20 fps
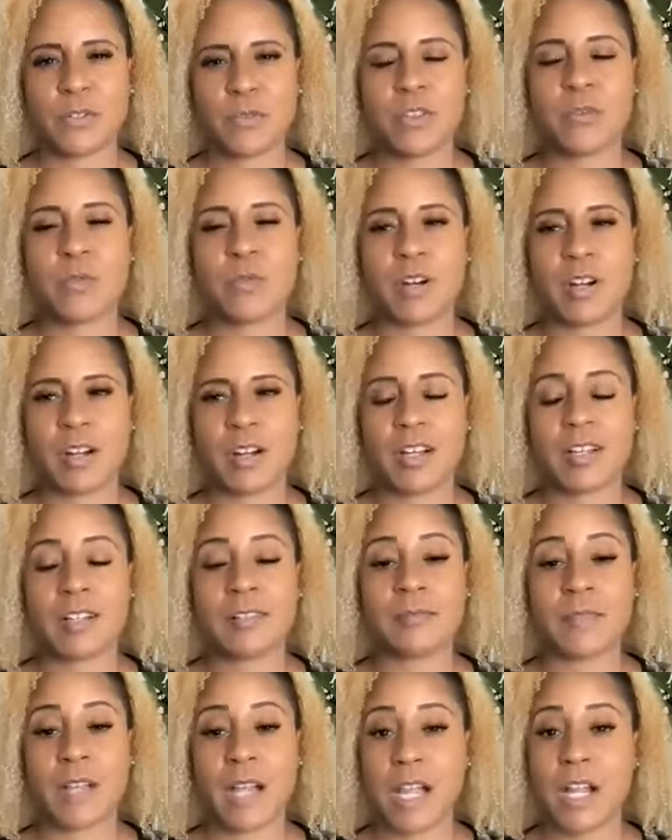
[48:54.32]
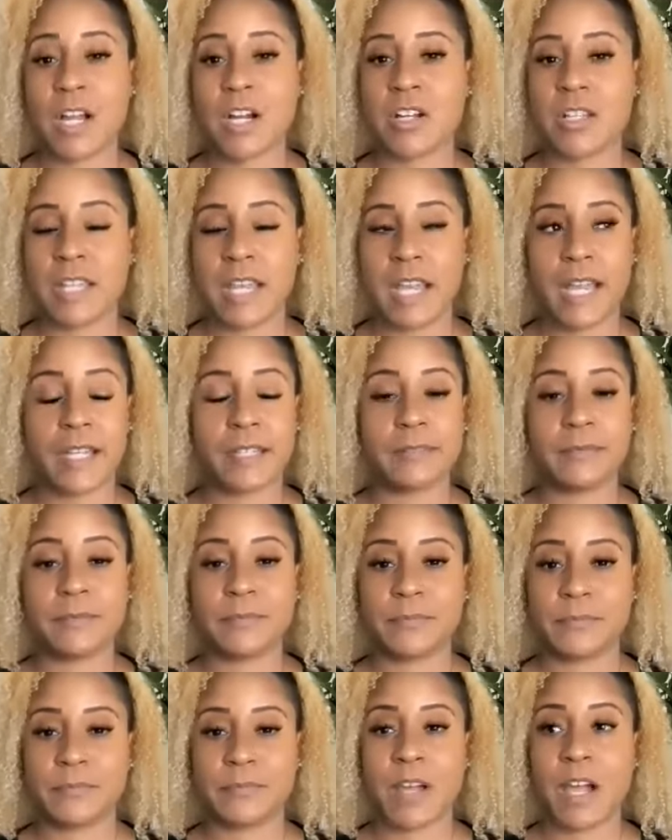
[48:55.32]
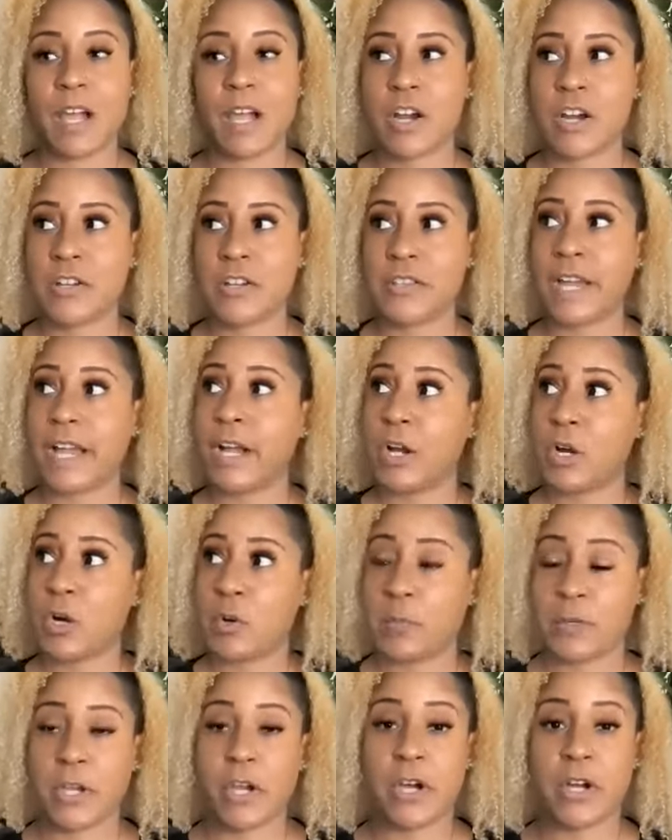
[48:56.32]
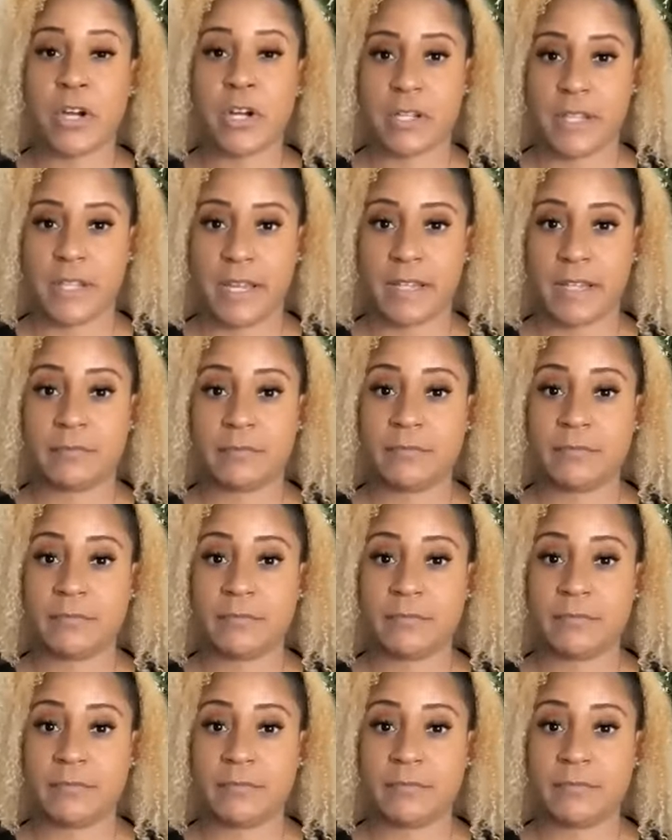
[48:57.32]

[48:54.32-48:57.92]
the work. I heard that. I hope y'all heard that.